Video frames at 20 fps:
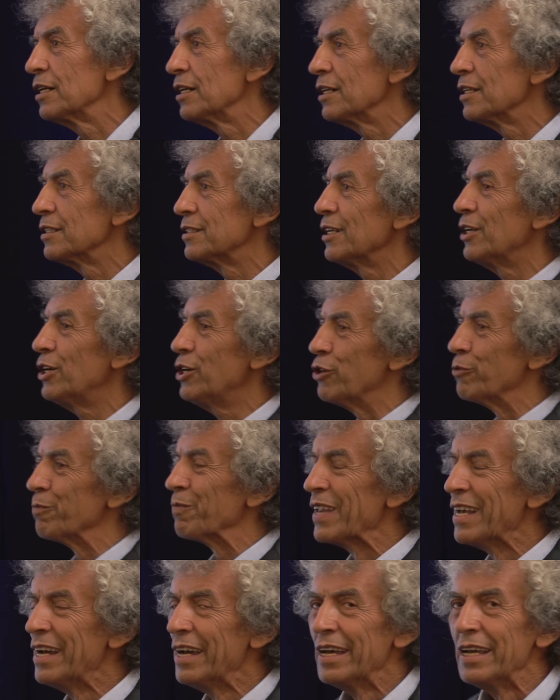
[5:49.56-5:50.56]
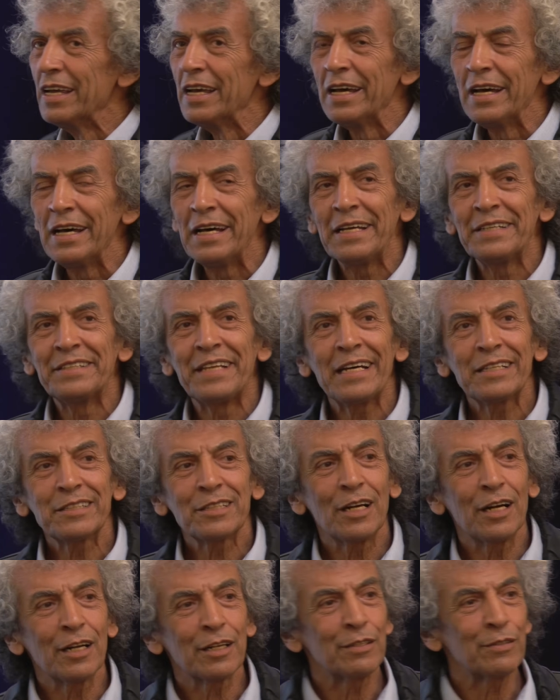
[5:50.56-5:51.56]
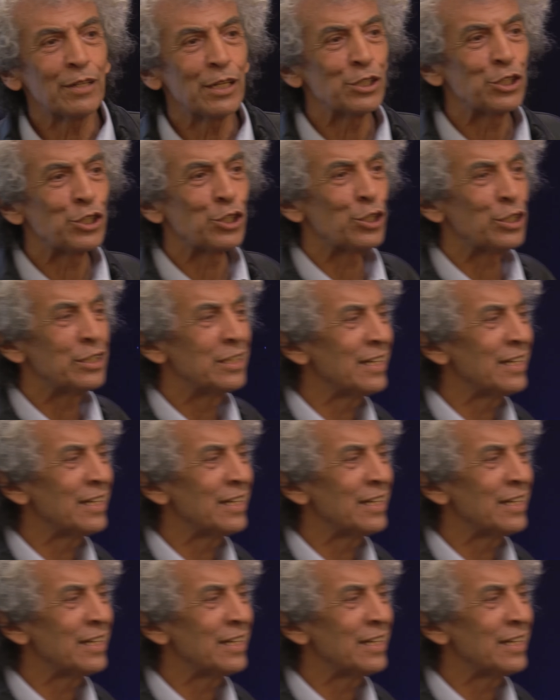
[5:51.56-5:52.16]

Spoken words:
their home. That cockroach